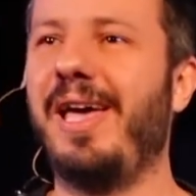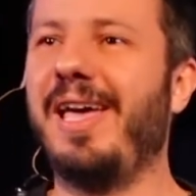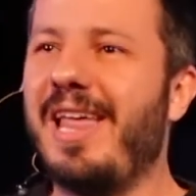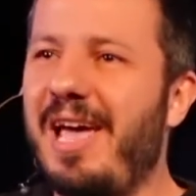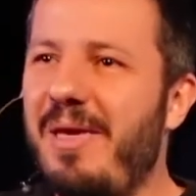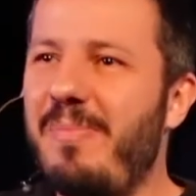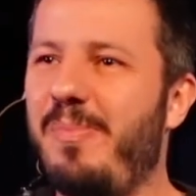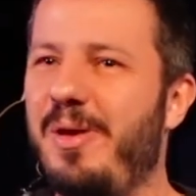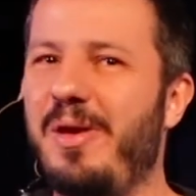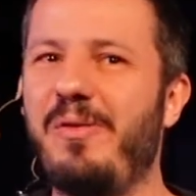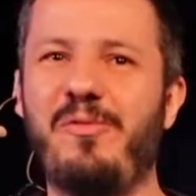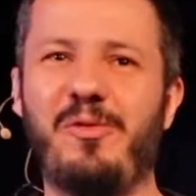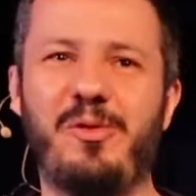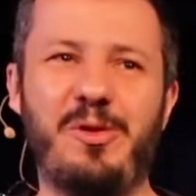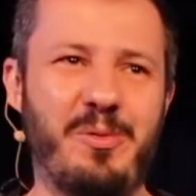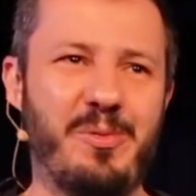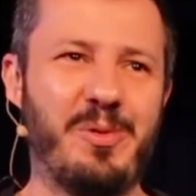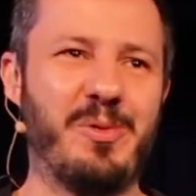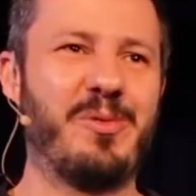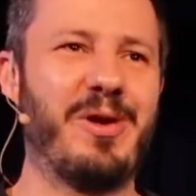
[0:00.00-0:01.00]
And I'm being
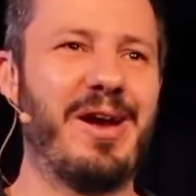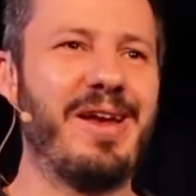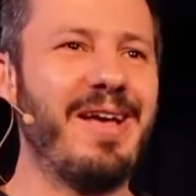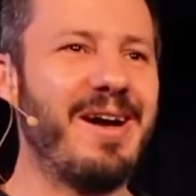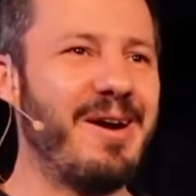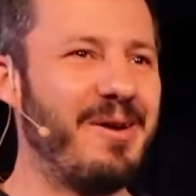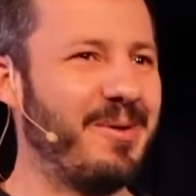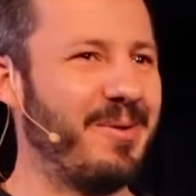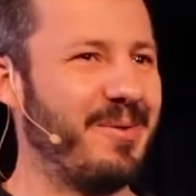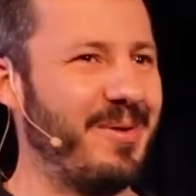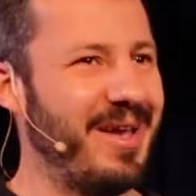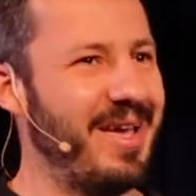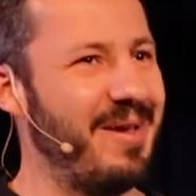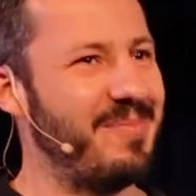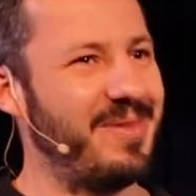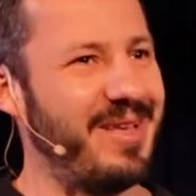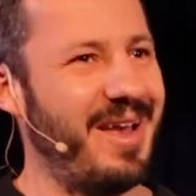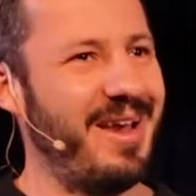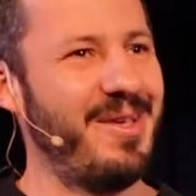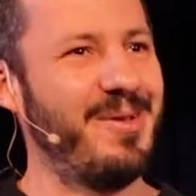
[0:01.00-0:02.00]
vulnerable right now, right?
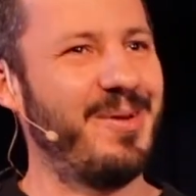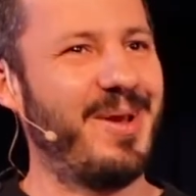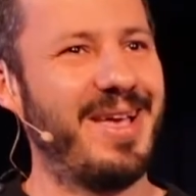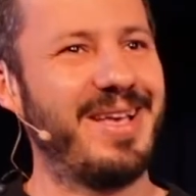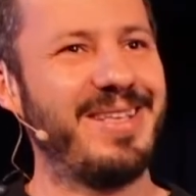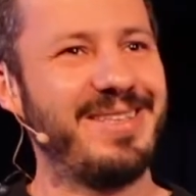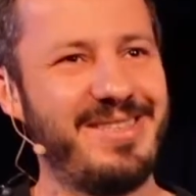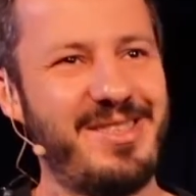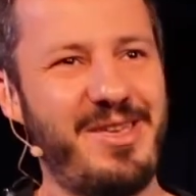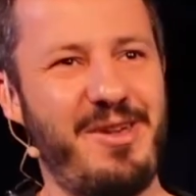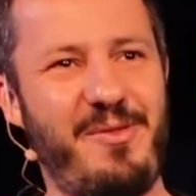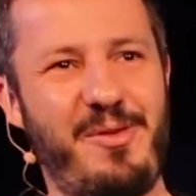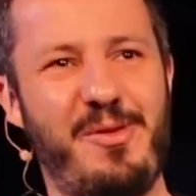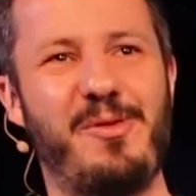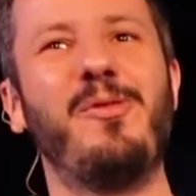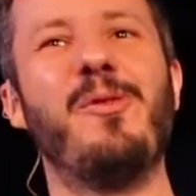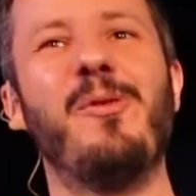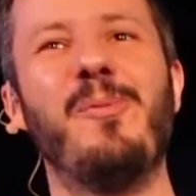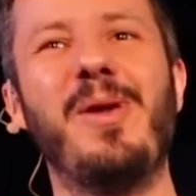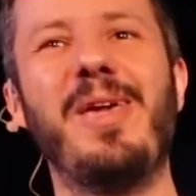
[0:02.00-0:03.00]
I'm telling you, like, it's
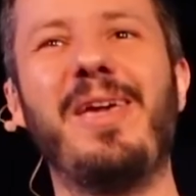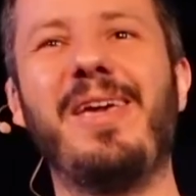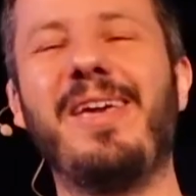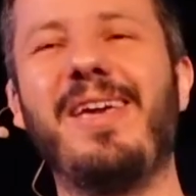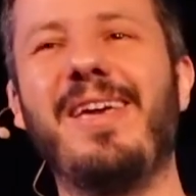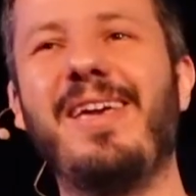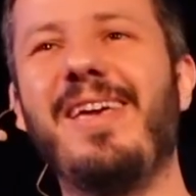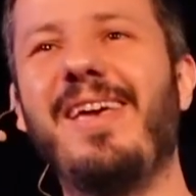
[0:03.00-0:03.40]
difficult for me.